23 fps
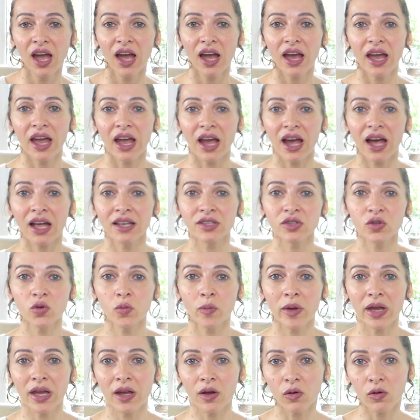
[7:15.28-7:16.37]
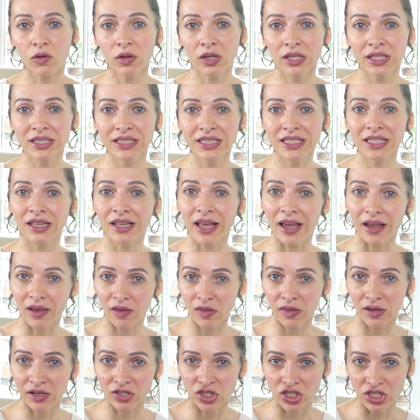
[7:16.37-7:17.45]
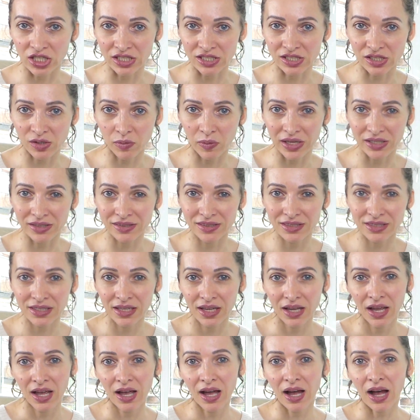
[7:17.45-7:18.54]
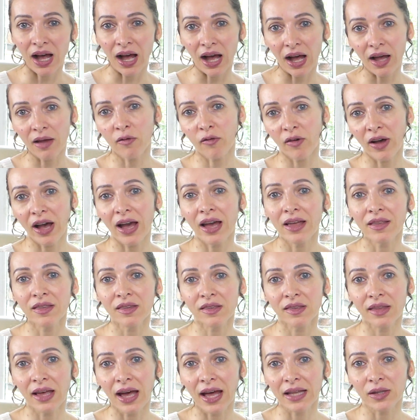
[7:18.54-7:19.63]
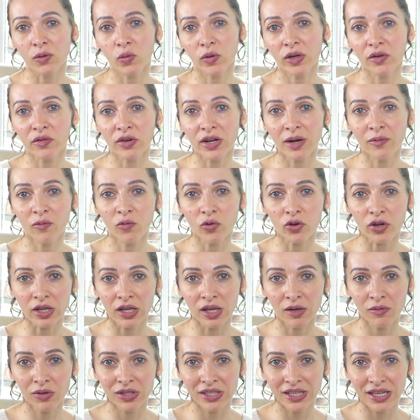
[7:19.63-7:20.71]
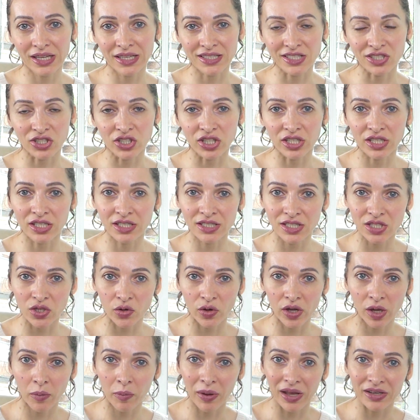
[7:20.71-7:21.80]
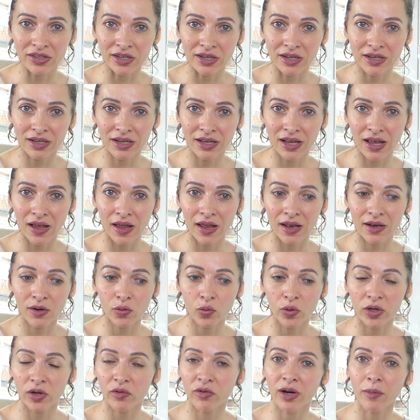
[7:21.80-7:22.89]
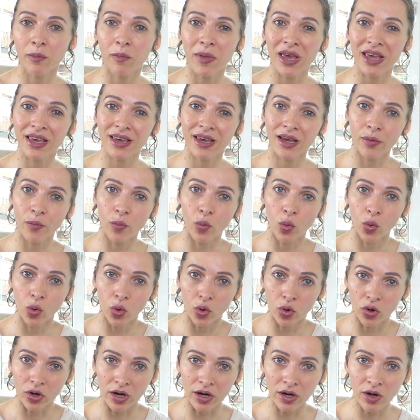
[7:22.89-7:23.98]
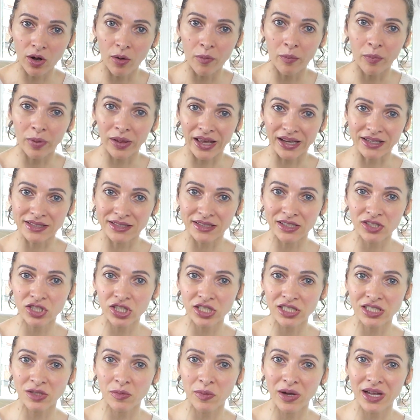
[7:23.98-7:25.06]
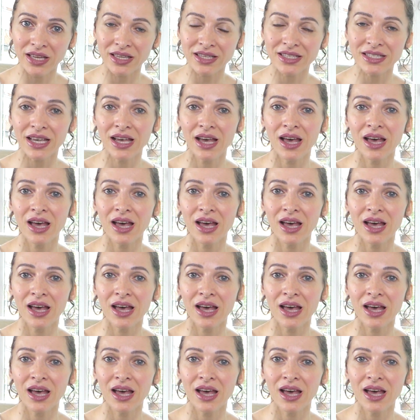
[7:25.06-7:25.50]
and you make only the length adjustments. I find that whenever I'm working with a certain sewing pattern and whenever I'm making more complex adjustments,